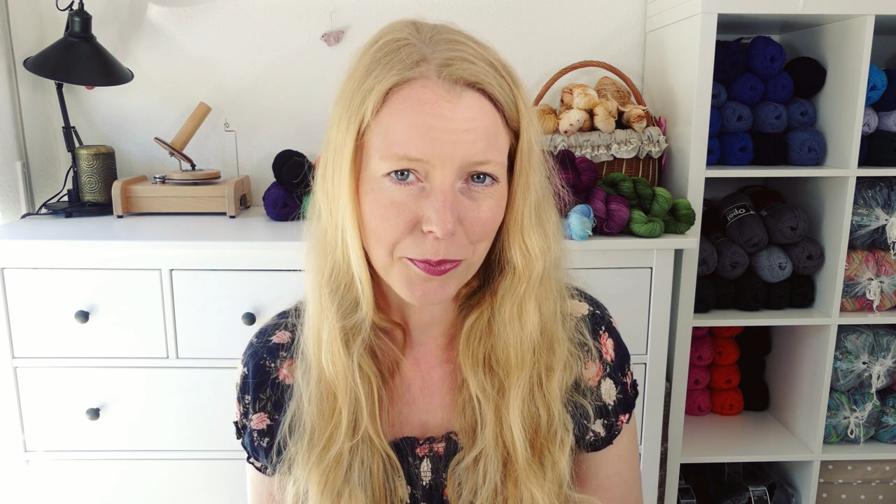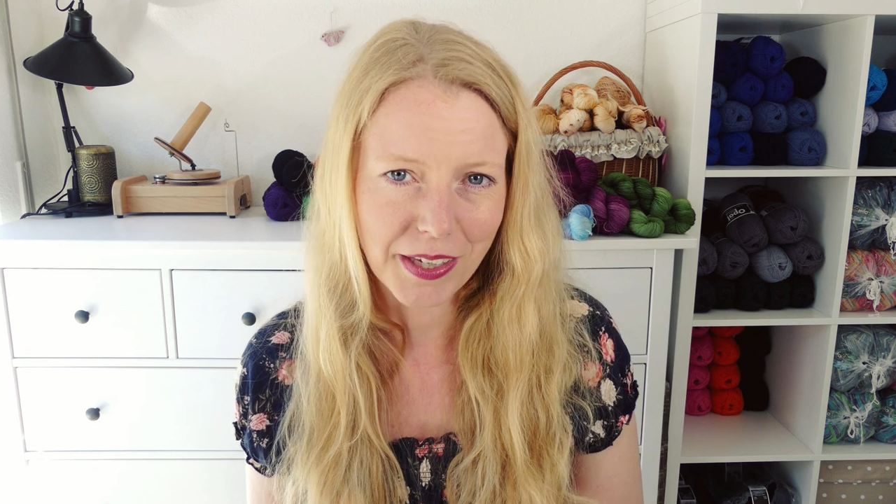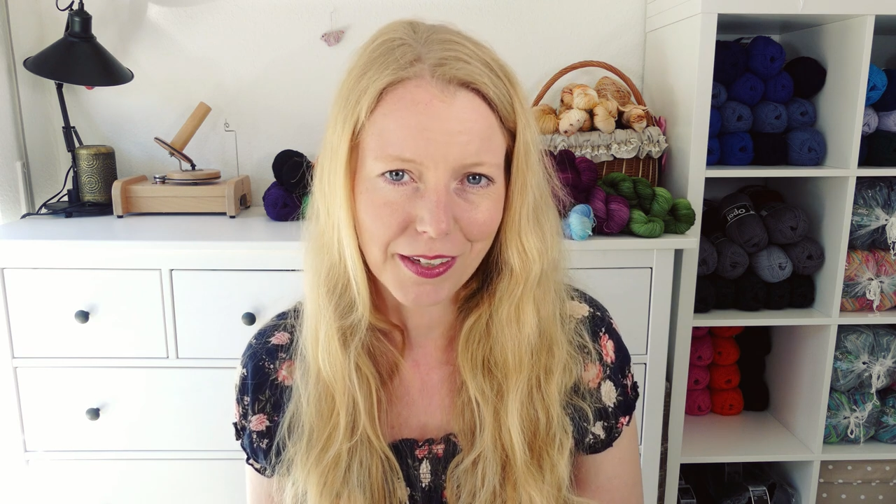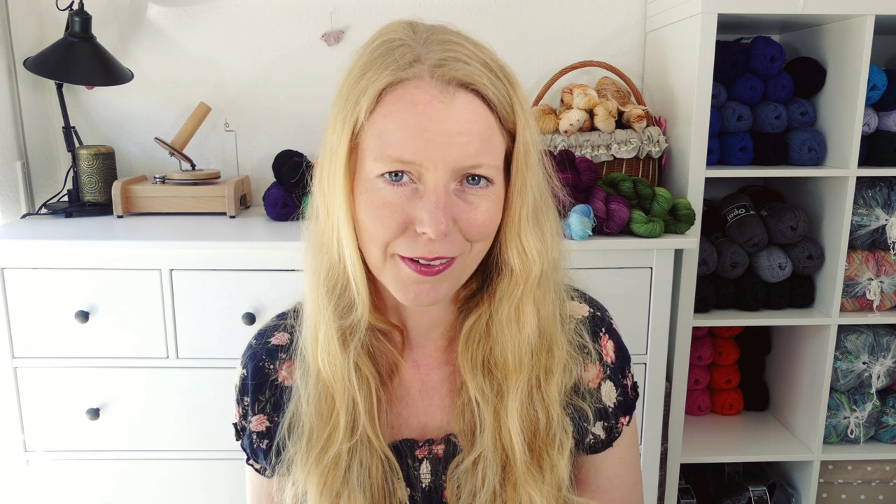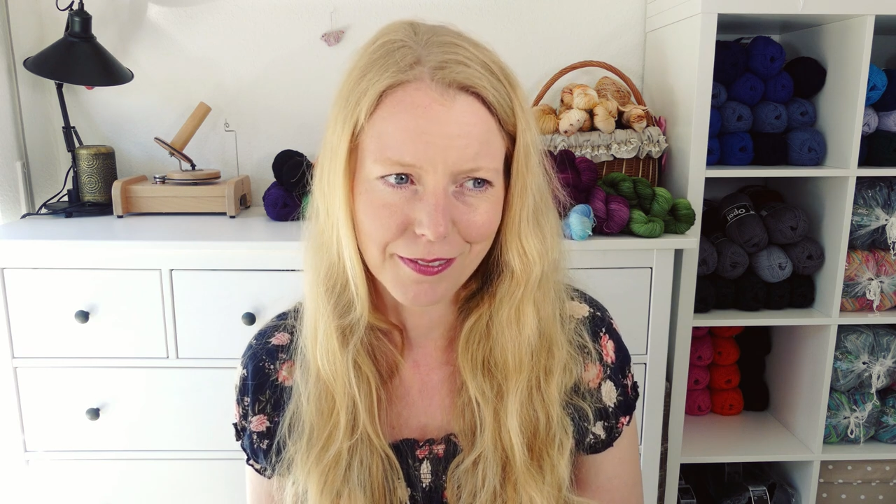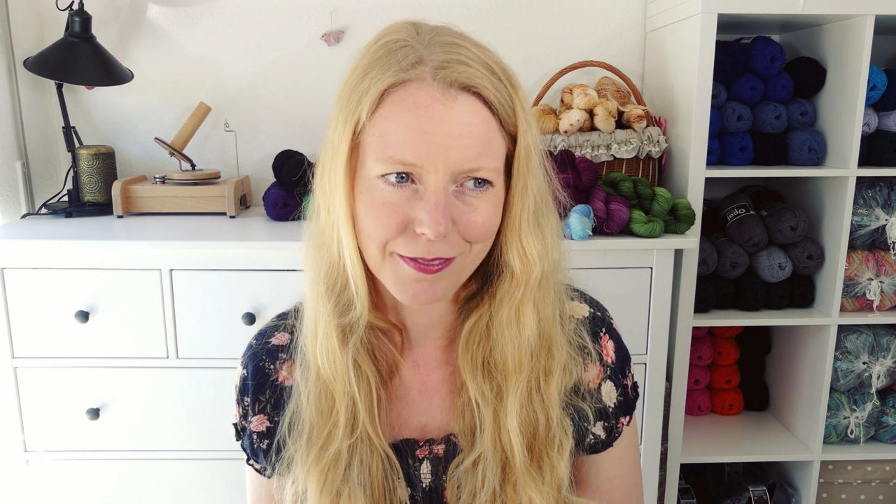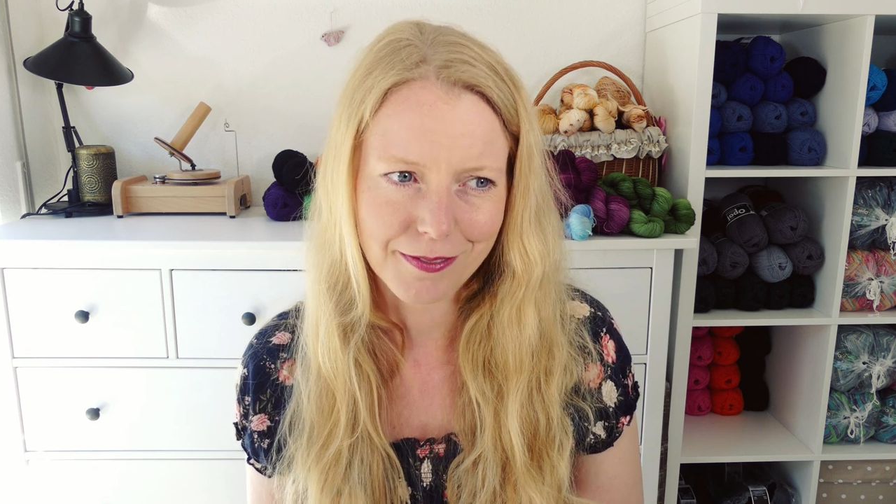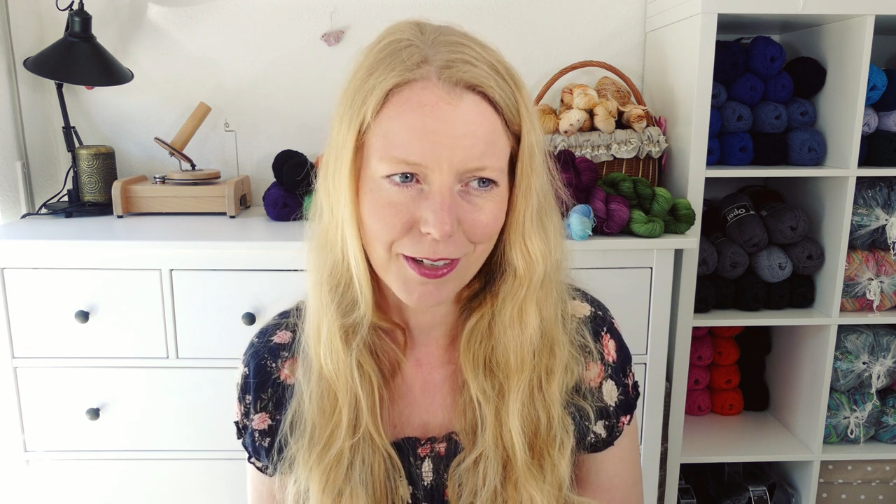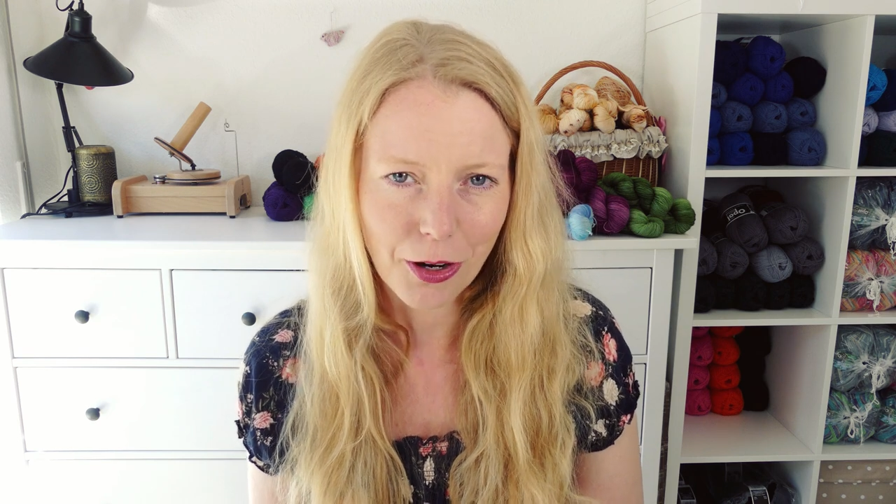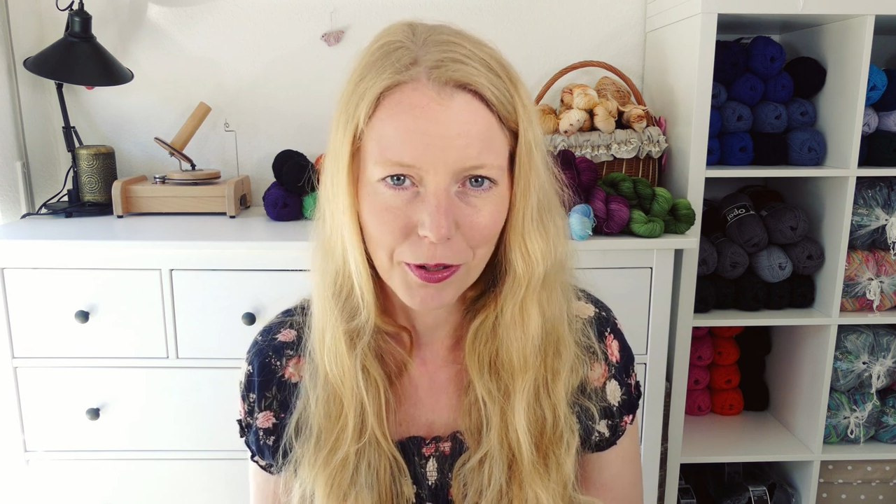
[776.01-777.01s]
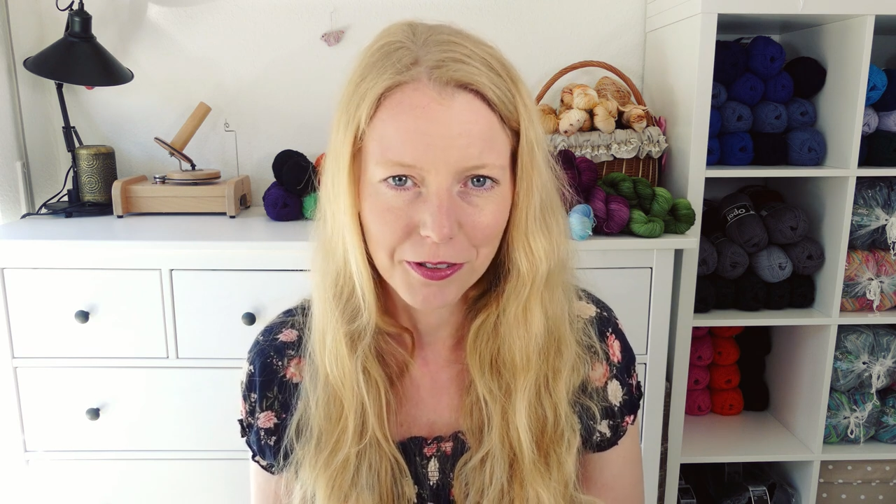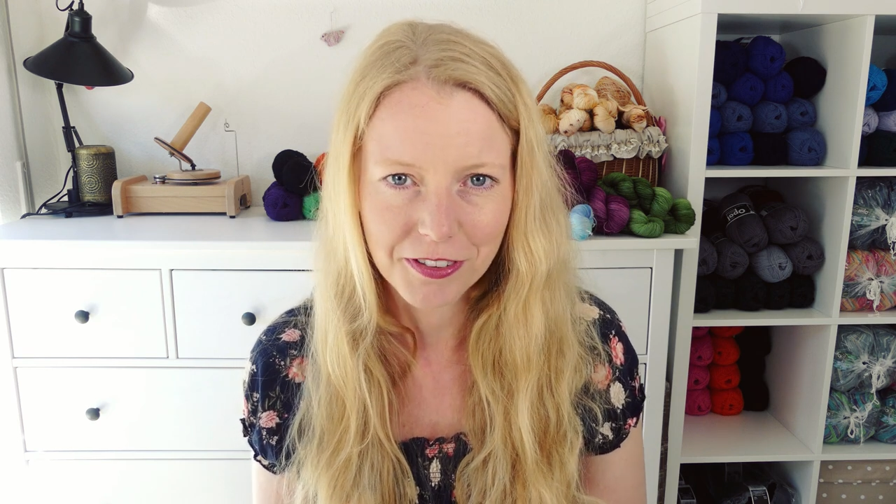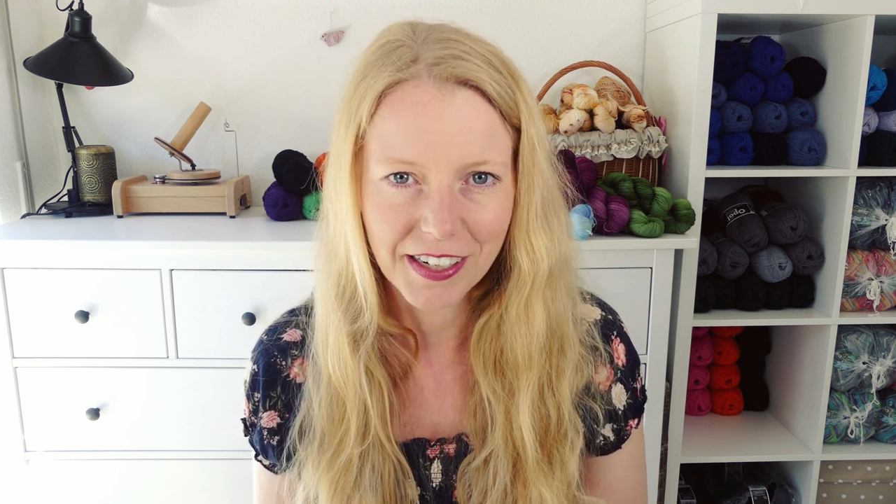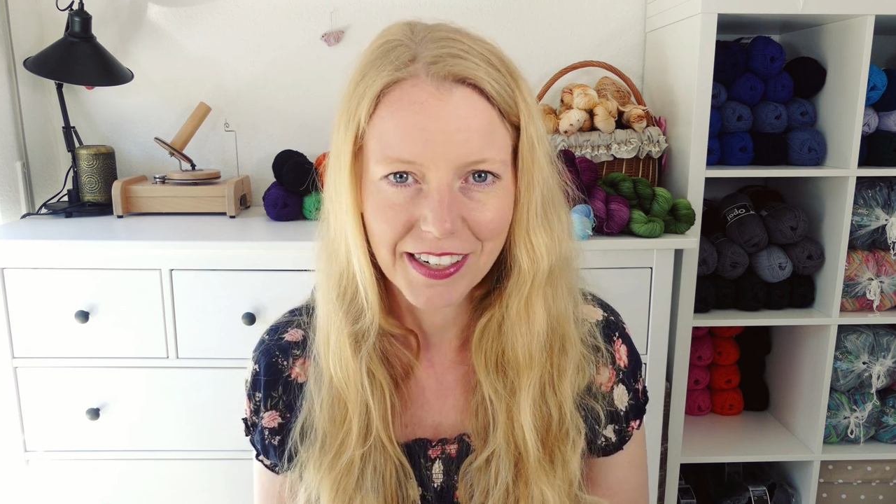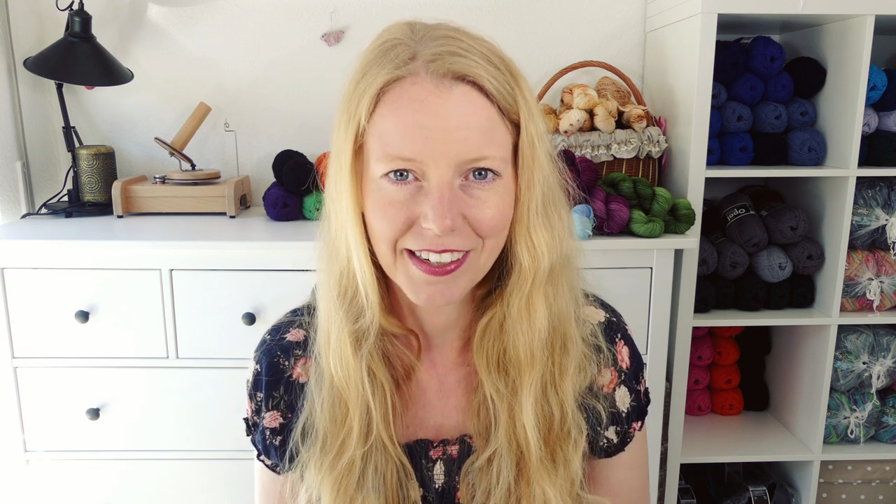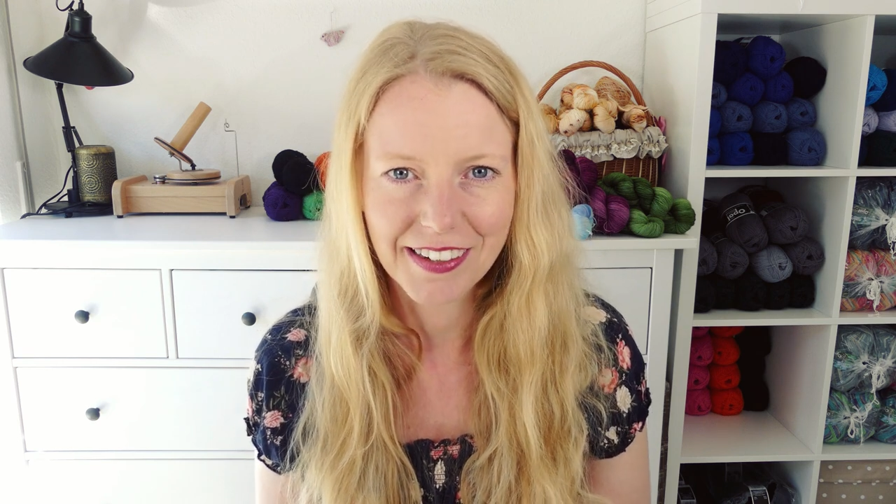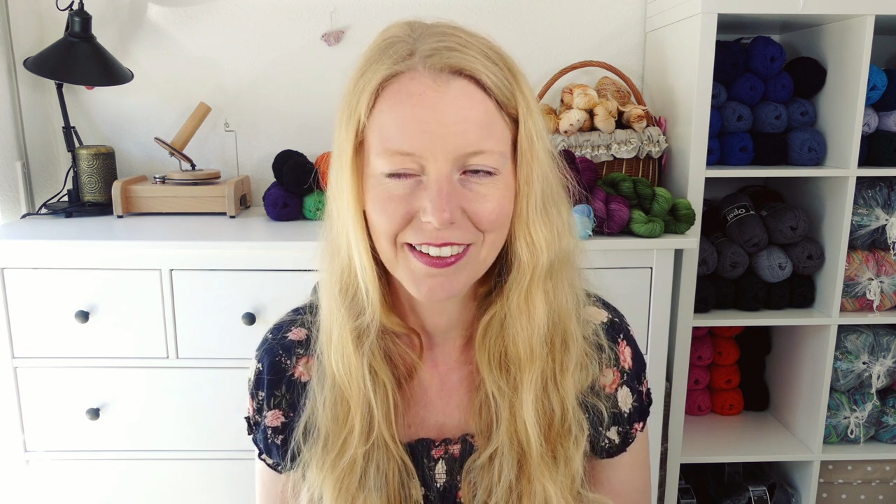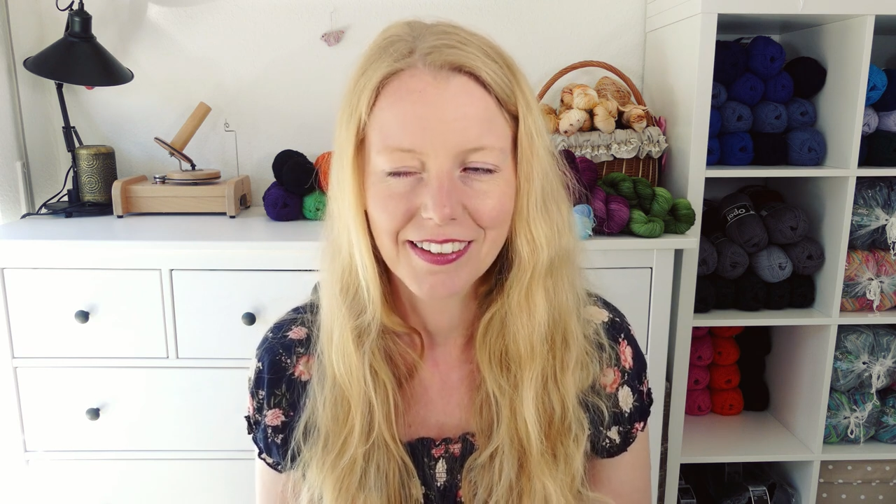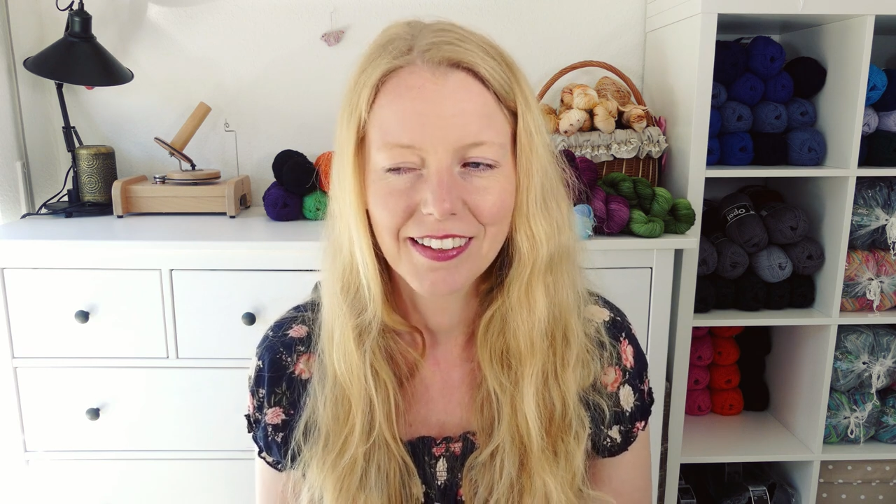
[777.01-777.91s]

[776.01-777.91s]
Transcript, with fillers: being horrifying